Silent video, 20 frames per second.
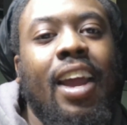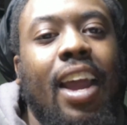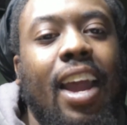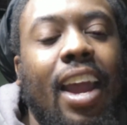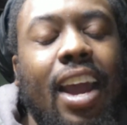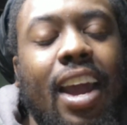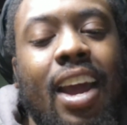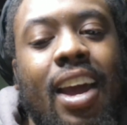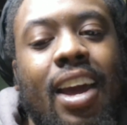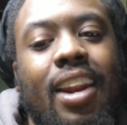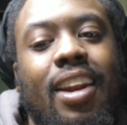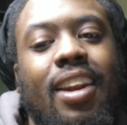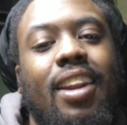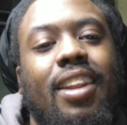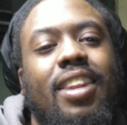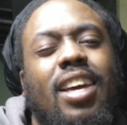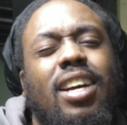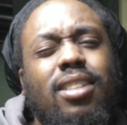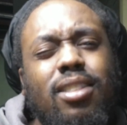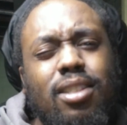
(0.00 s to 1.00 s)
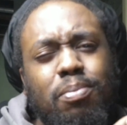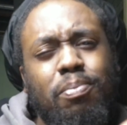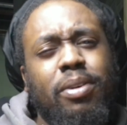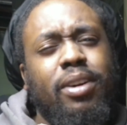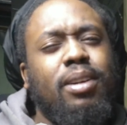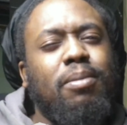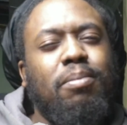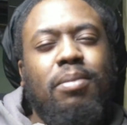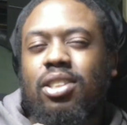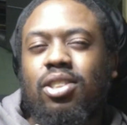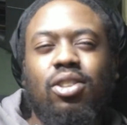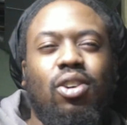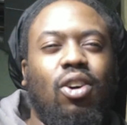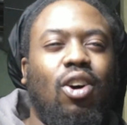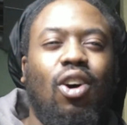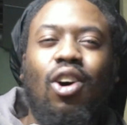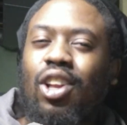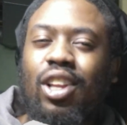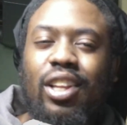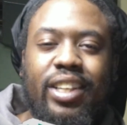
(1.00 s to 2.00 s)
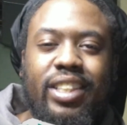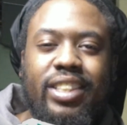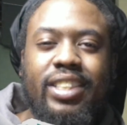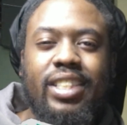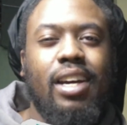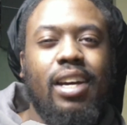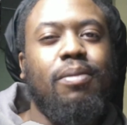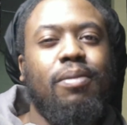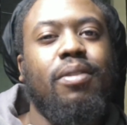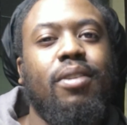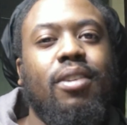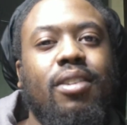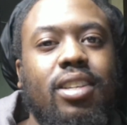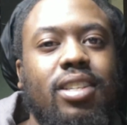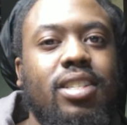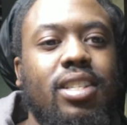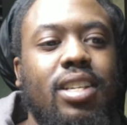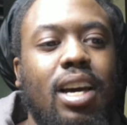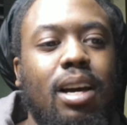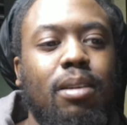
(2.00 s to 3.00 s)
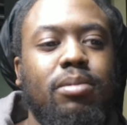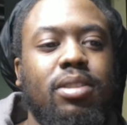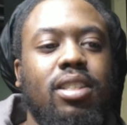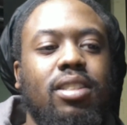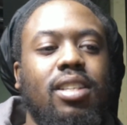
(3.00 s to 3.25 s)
And that's pretty much all it said for the synopsis.